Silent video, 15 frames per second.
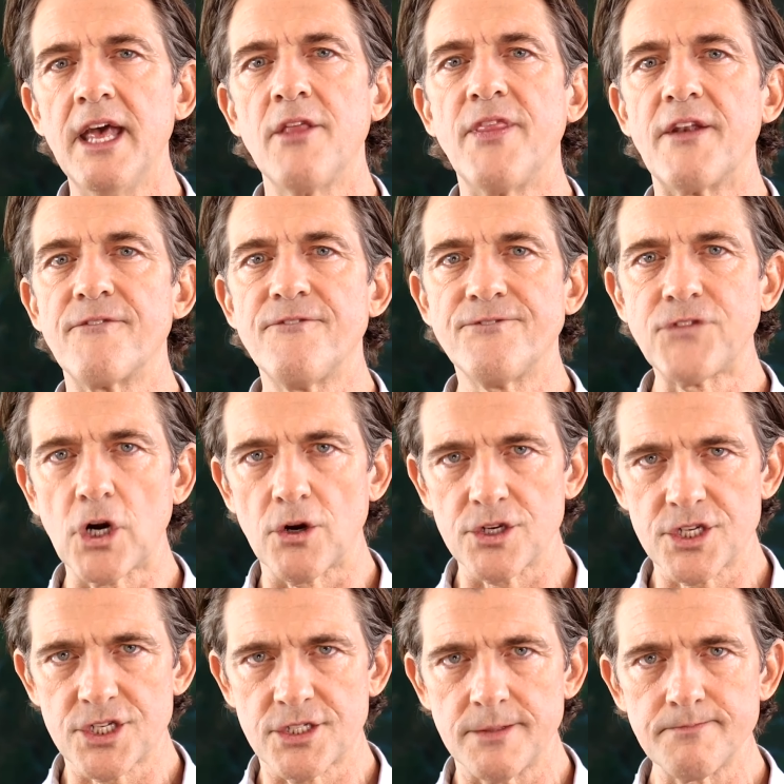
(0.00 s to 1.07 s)
that
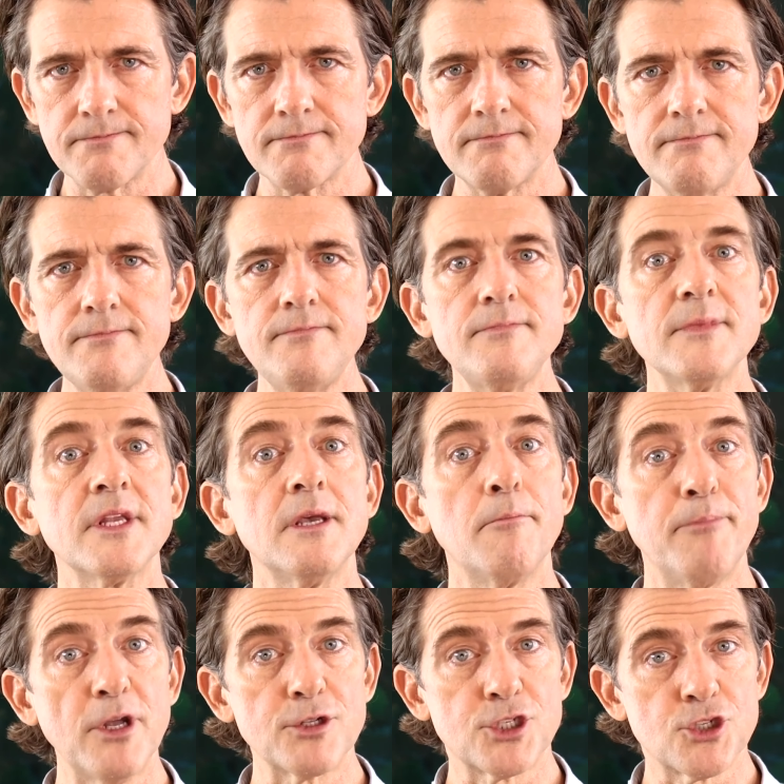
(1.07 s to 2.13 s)
first
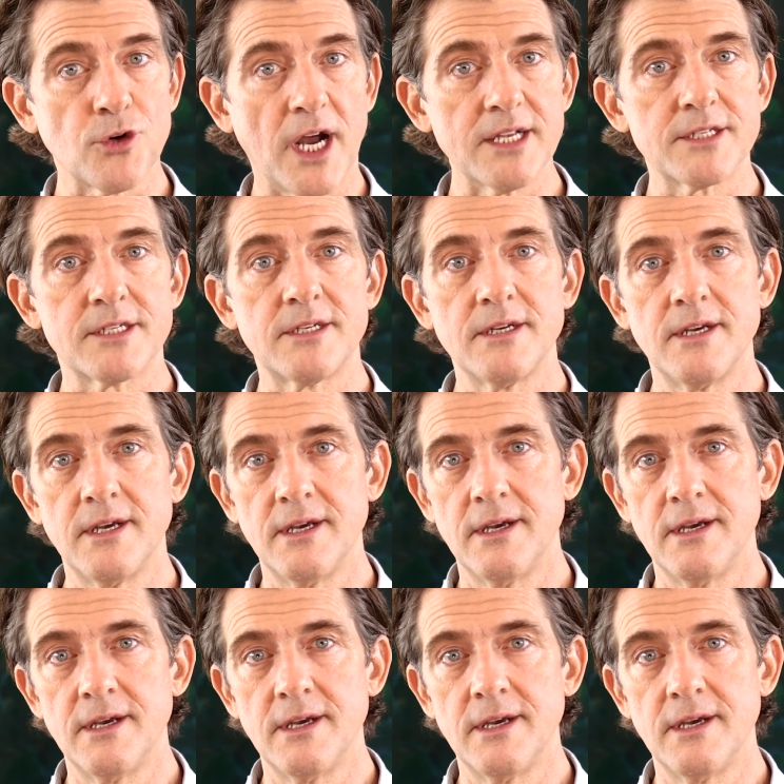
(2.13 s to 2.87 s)
builds trust.